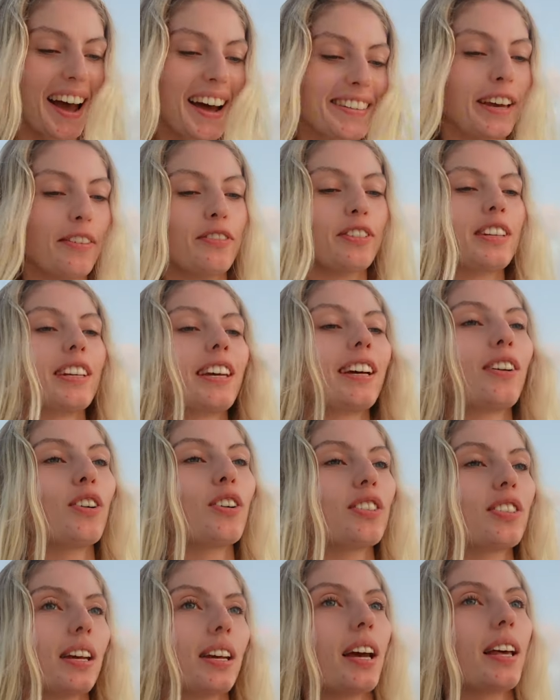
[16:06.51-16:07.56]
I definitely
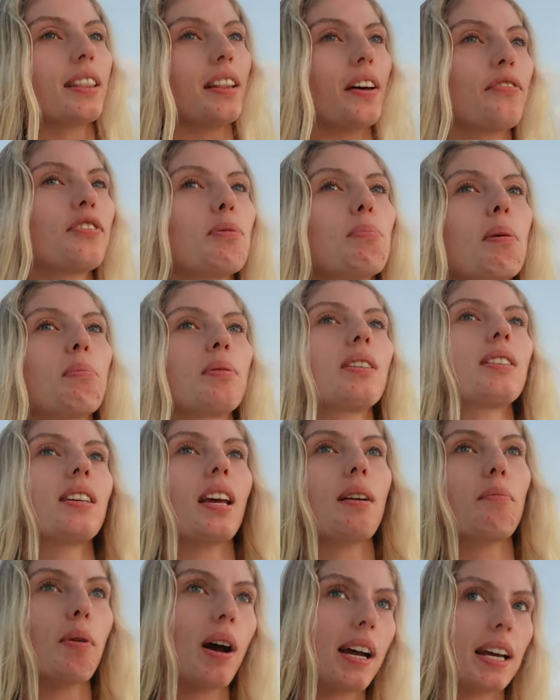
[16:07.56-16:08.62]
cannot sing. I'd love to be able to
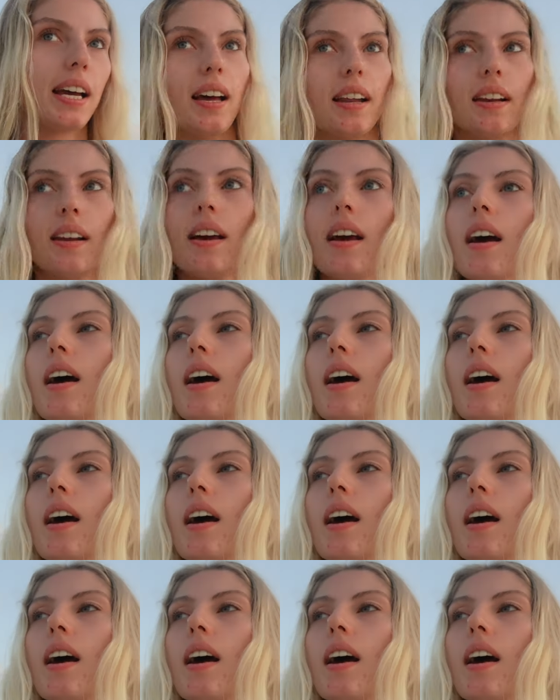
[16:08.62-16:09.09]
sing but I can't.